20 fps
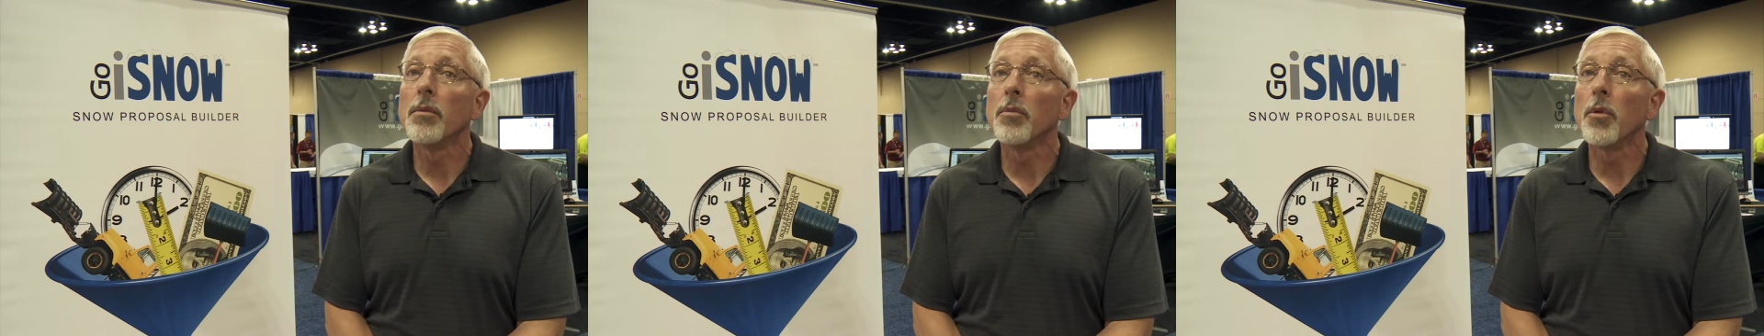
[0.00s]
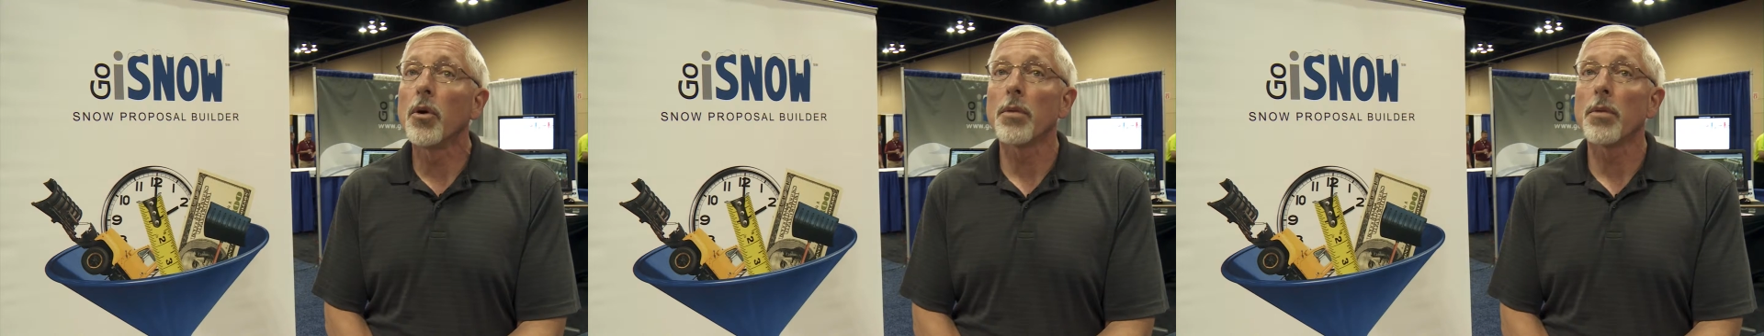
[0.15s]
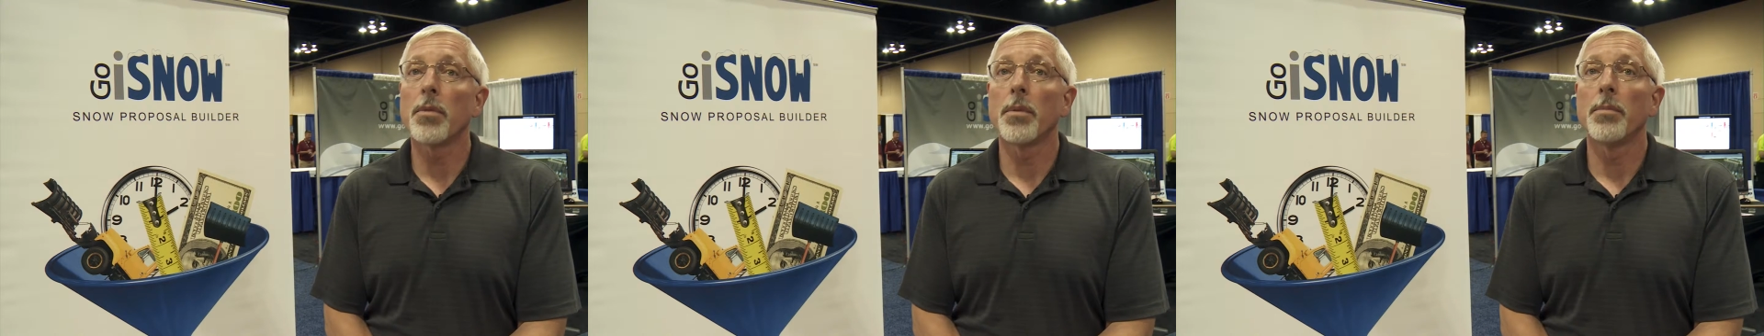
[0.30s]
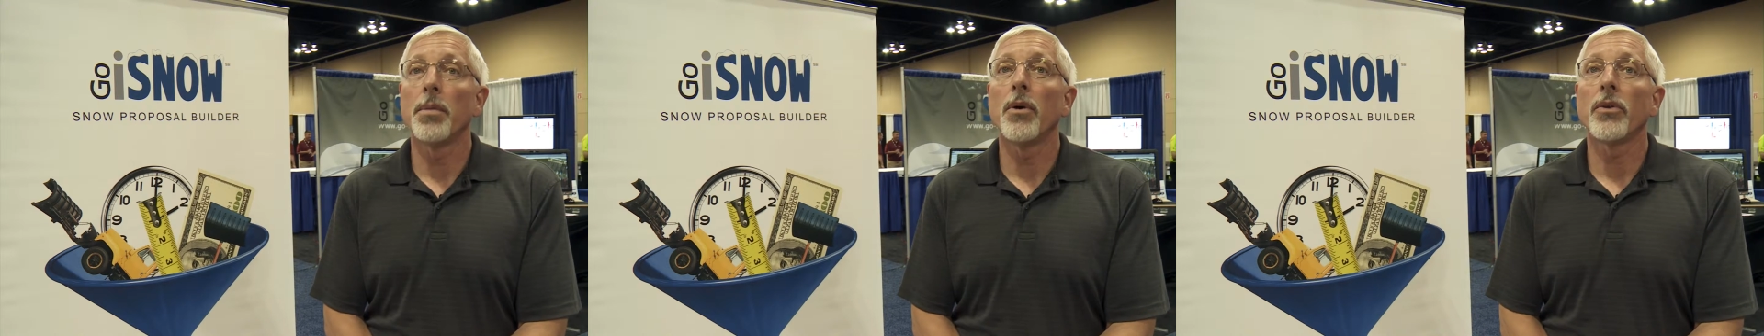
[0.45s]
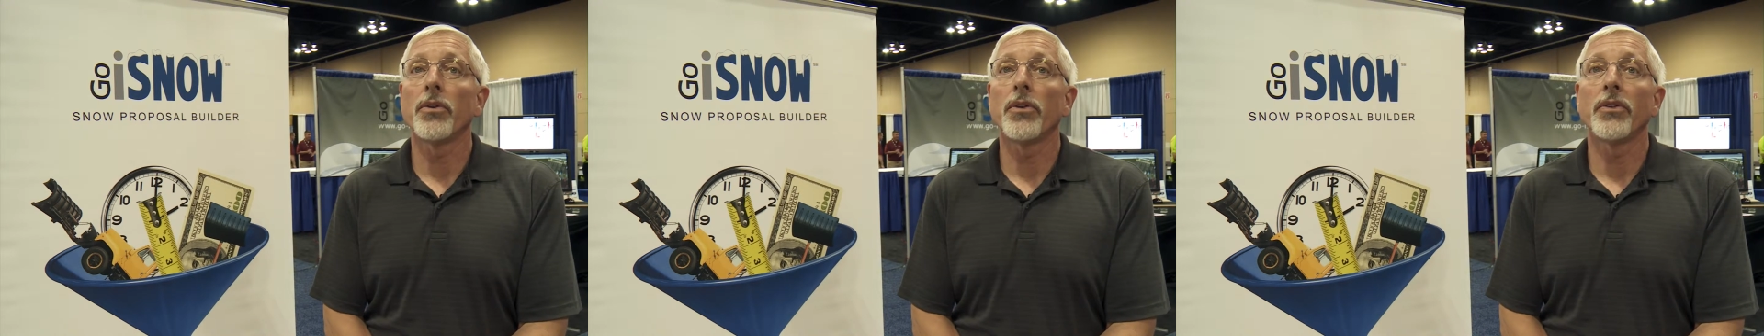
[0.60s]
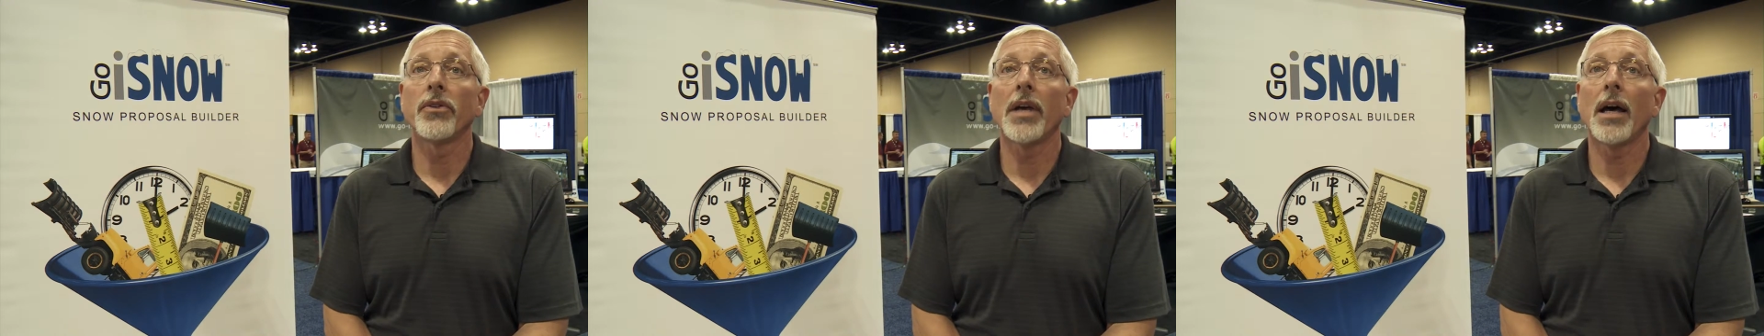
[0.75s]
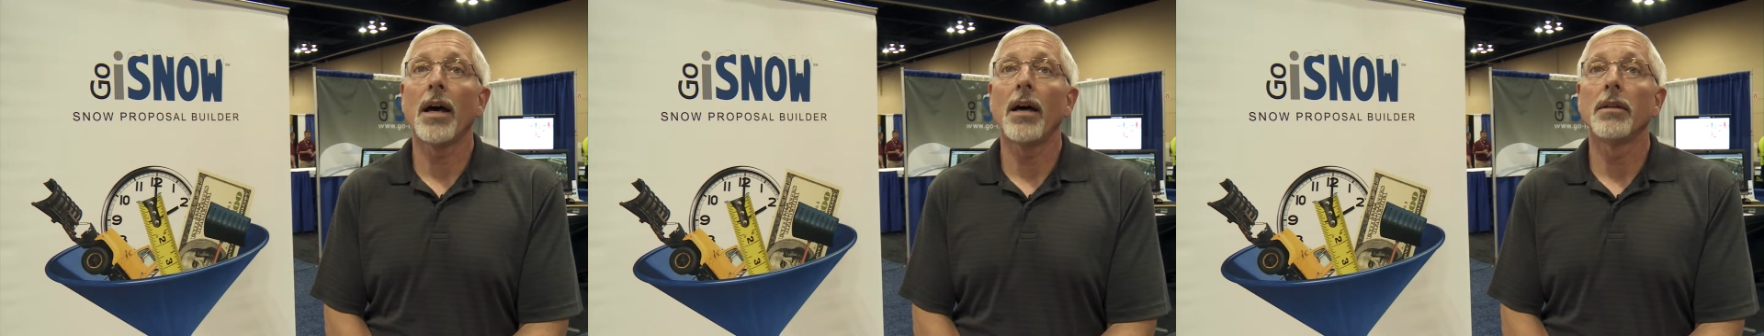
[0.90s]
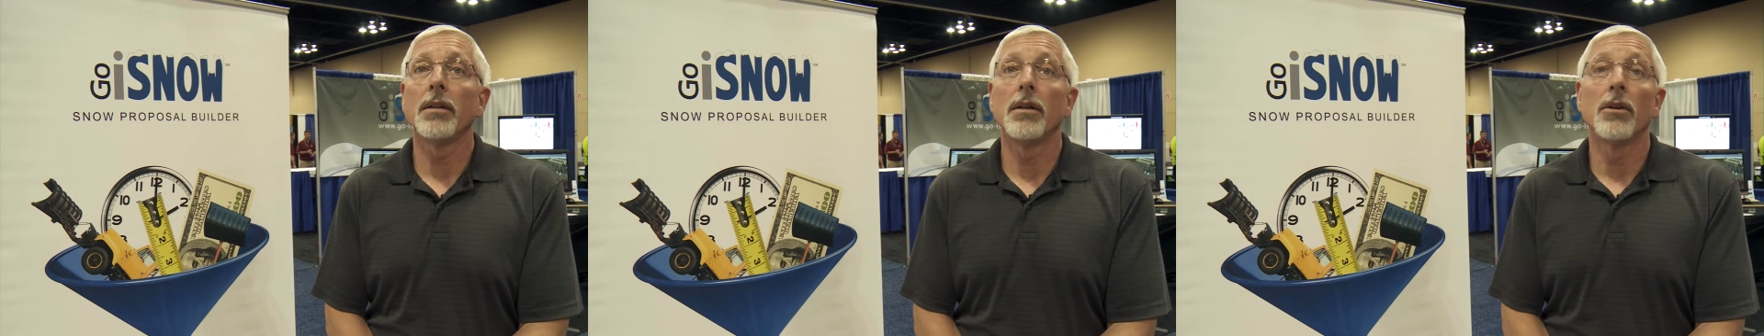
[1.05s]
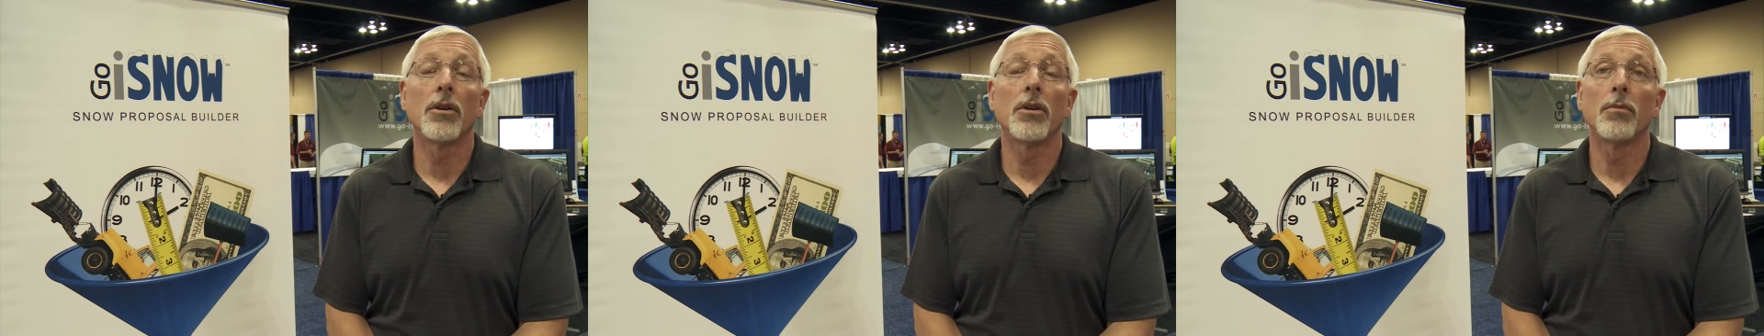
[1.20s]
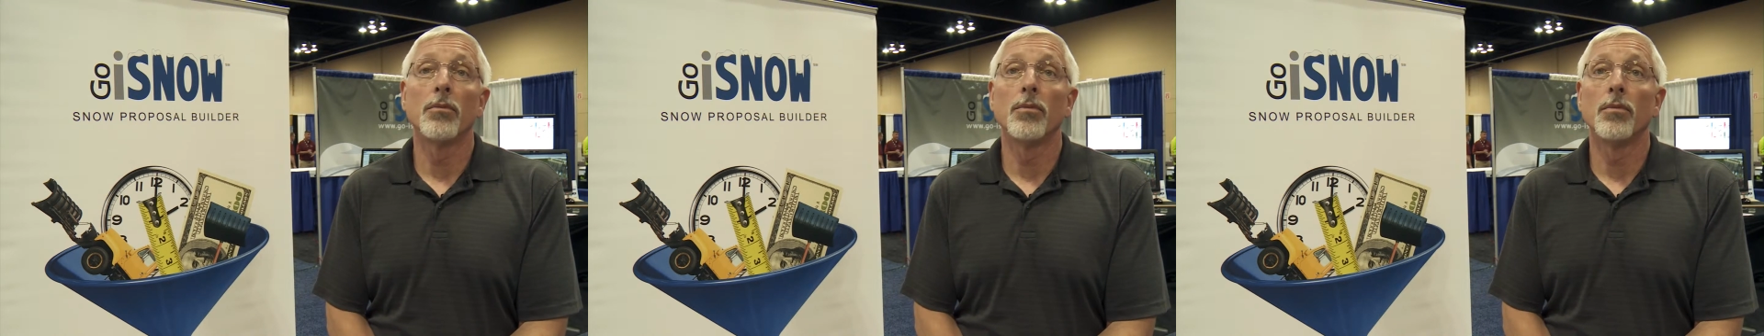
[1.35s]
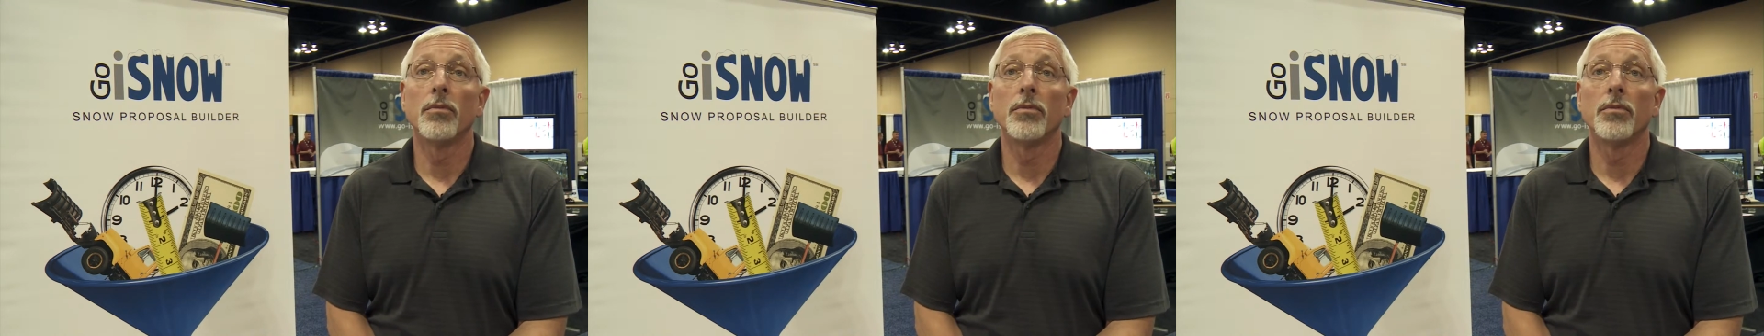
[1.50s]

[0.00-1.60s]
more proposals out or